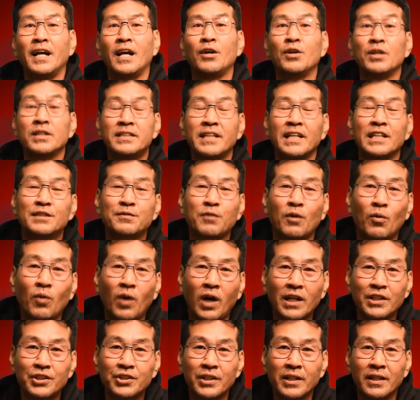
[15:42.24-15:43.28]
Anyway, thanks for
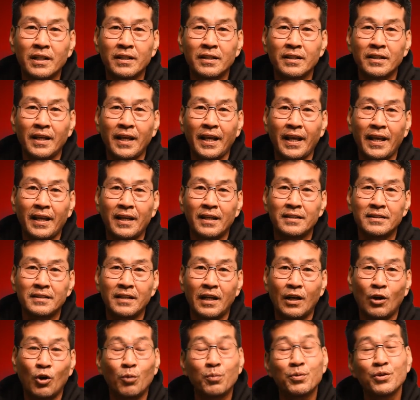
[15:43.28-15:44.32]
watching, and
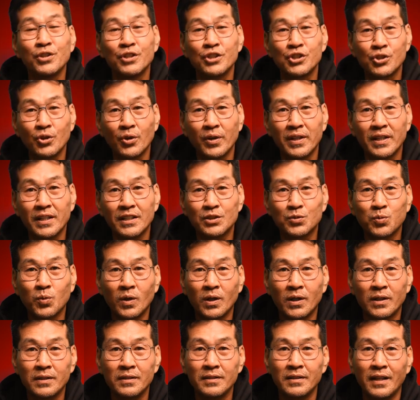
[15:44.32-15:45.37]
I hope you enjoyed this
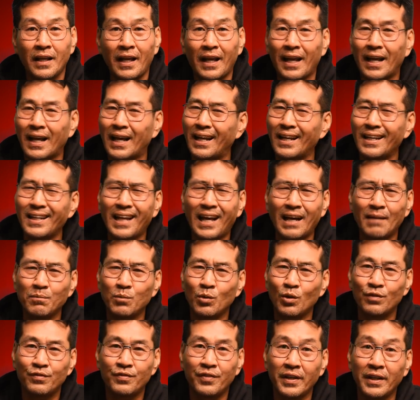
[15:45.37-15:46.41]
one. And I got a lot
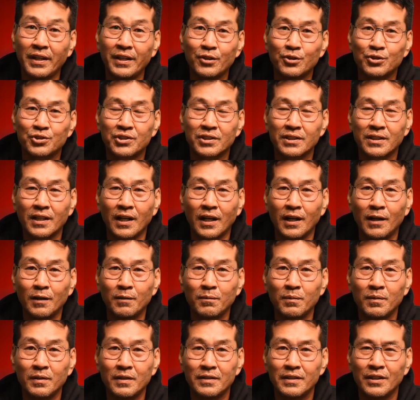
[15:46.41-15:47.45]
more videos to
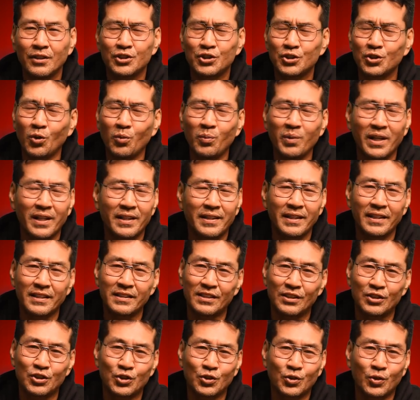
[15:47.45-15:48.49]
come. There's so many
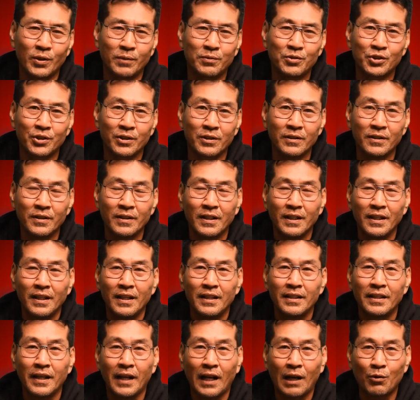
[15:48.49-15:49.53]
things in Scripture
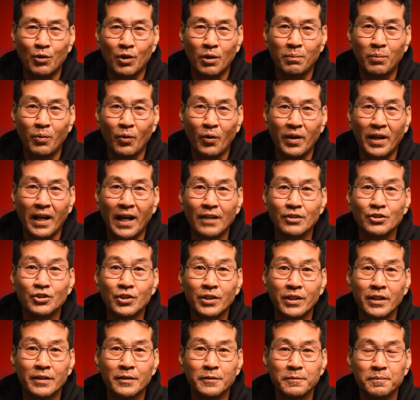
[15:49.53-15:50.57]
that I want to point out
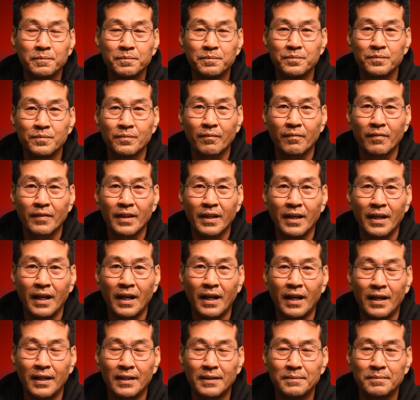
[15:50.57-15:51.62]
to you.
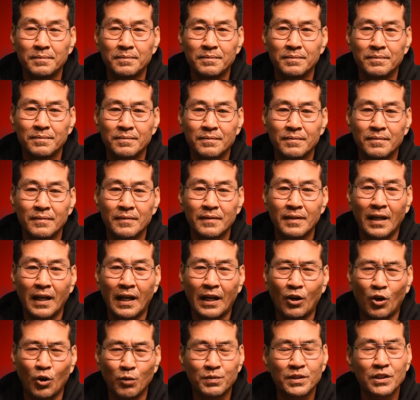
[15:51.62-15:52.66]
Um,
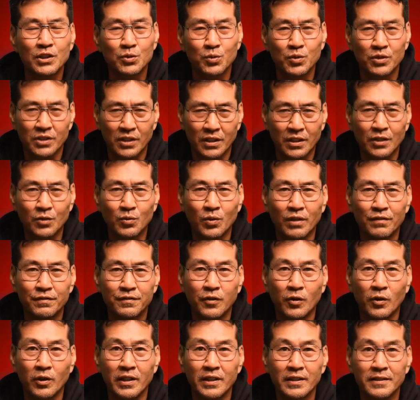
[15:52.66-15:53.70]
I hope this was a good one
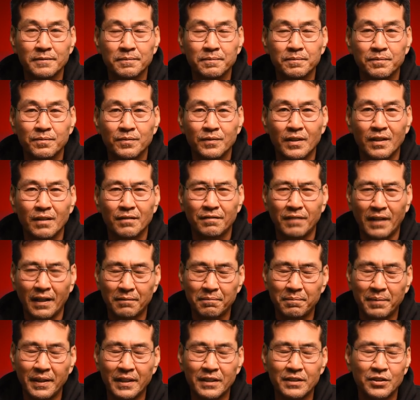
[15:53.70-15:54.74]
for you.
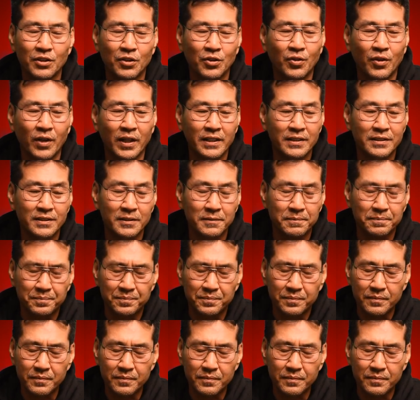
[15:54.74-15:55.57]
Find peace in Christ.